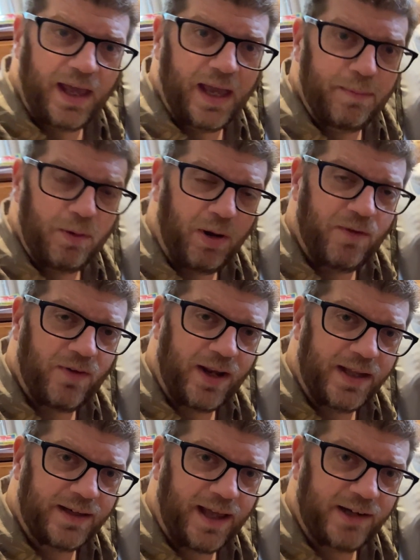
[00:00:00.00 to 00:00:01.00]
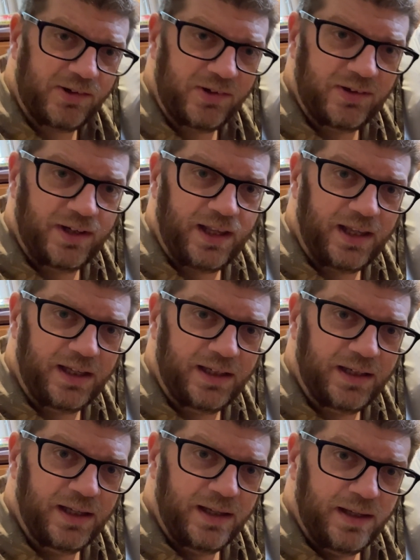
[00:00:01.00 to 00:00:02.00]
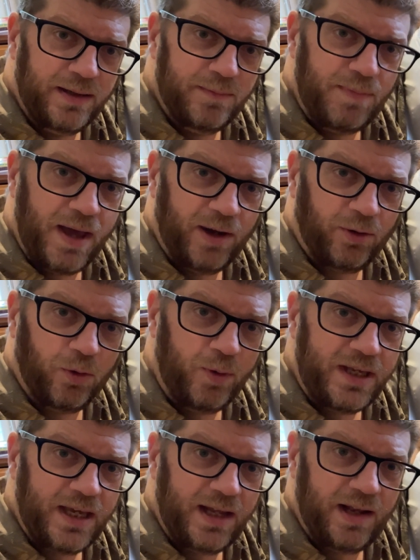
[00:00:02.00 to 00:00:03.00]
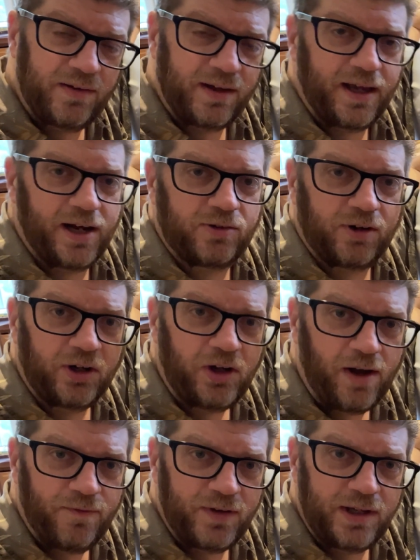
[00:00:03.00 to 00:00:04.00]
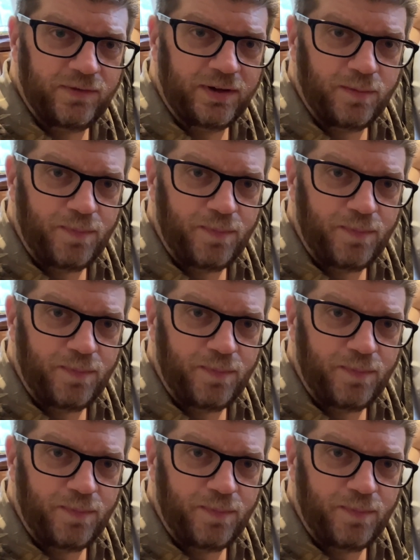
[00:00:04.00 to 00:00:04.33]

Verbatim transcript: and my wife and I like to actually sit in bed on the weekends and kind of drink coffee and read the